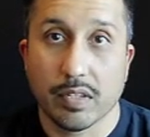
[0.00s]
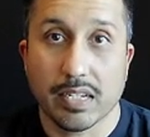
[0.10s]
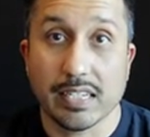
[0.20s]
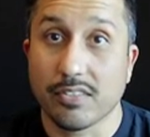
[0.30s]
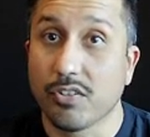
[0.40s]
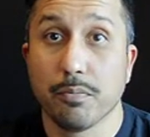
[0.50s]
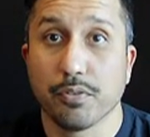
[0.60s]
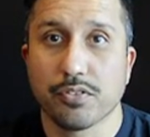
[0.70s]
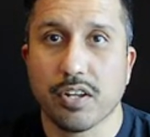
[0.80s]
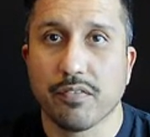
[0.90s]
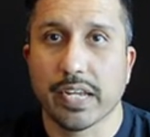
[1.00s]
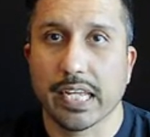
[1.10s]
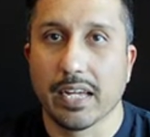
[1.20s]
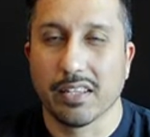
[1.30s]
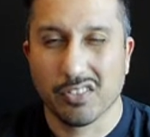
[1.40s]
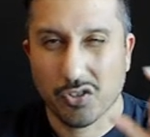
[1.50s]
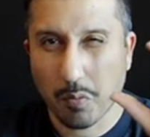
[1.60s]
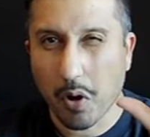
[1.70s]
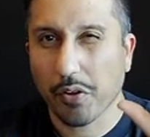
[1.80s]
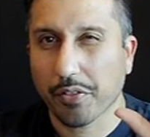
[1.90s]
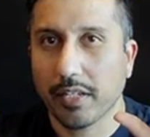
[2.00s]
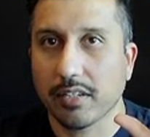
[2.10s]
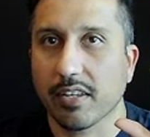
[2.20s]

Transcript: Simple stuff like that. Small things